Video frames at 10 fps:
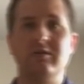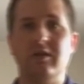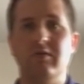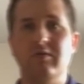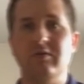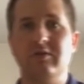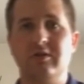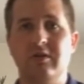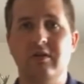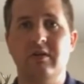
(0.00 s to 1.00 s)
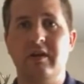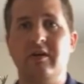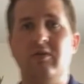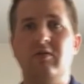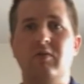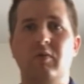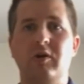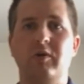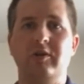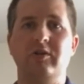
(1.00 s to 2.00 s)
so as they can look at
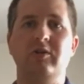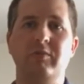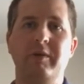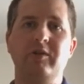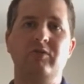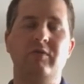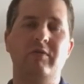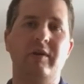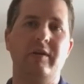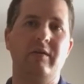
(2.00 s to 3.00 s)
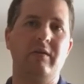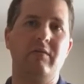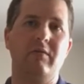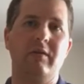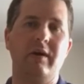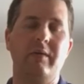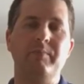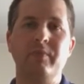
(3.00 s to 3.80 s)
what questions you're answering or anything like that.